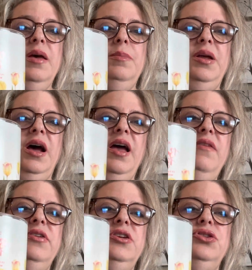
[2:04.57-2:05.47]
But I
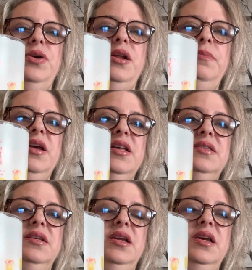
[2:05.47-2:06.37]
have enjoyed it because
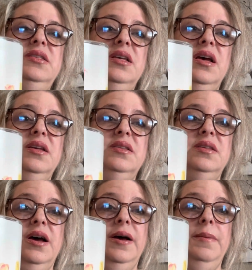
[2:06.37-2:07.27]
it is a
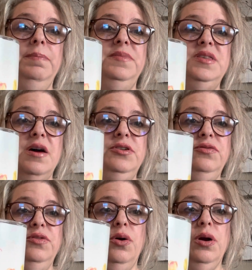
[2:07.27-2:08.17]
softer
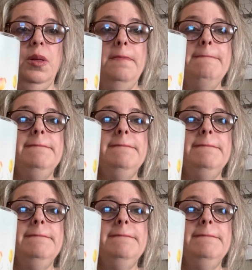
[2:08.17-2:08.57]
floral.